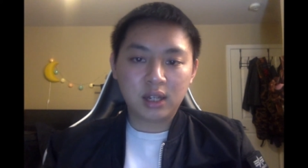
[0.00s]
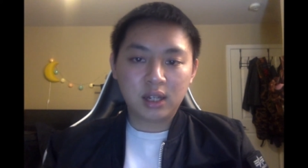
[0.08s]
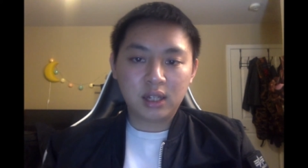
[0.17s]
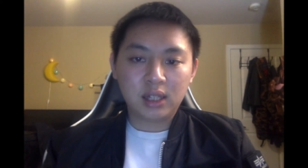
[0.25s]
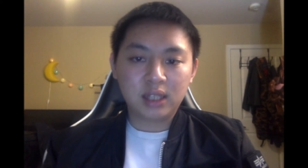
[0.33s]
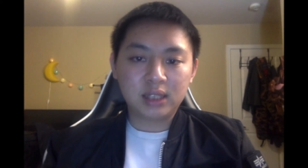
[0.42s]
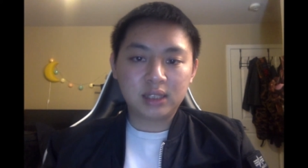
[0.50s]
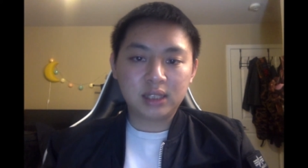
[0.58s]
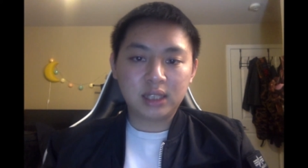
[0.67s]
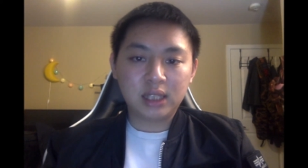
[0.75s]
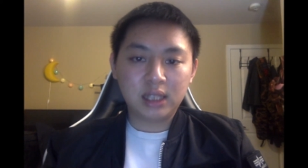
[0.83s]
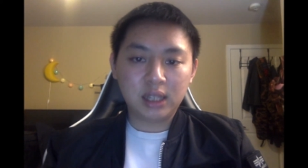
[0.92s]
Let's
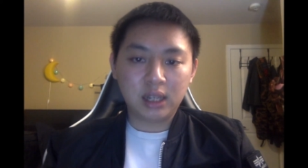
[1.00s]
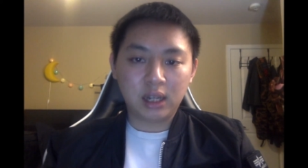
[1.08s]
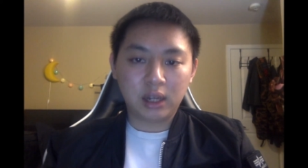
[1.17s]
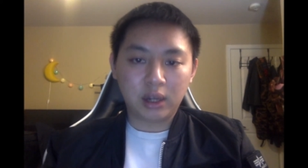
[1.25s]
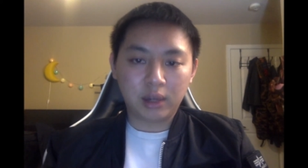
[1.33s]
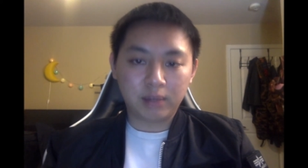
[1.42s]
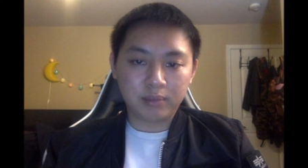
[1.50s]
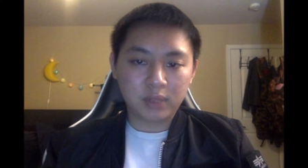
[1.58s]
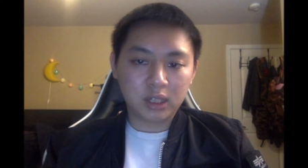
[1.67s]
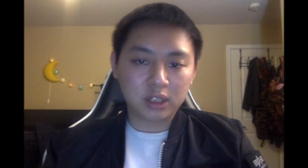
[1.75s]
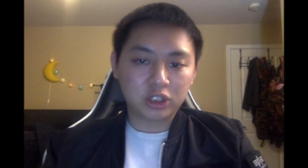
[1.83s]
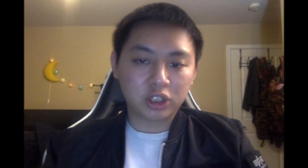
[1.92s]
see a
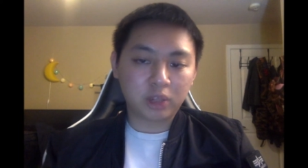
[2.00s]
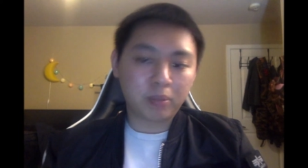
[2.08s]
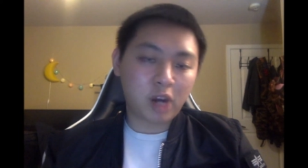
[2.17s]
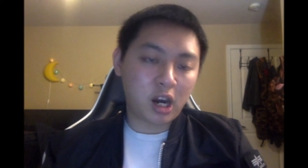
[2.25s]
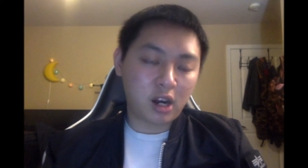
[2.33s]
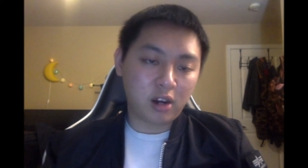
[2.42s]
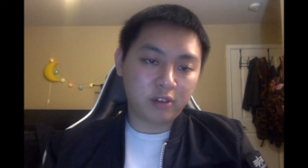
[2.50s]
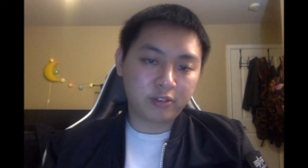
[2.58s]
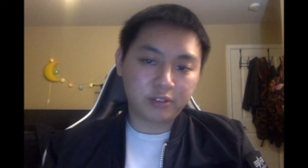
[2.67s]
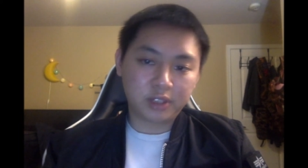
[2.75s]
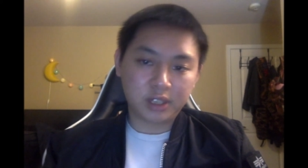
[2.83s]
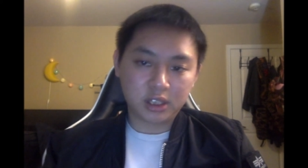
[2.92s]
short part of
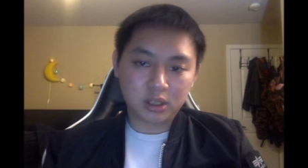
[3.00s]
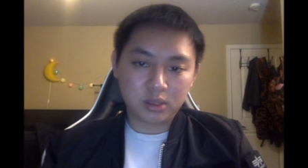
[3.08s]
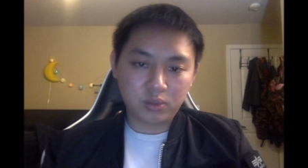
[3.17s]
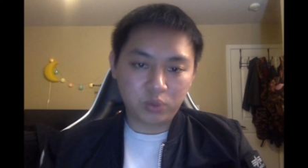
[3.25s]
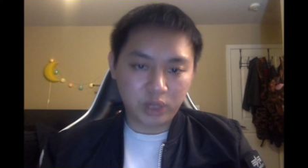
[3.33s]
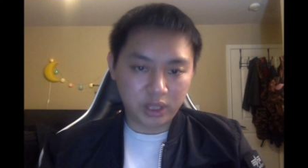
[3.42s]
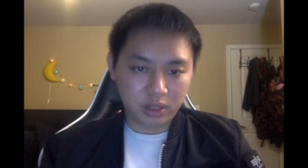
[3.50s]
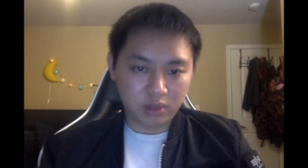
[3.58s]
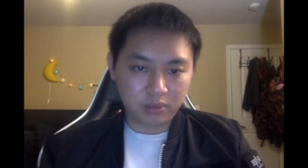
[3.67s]
this video.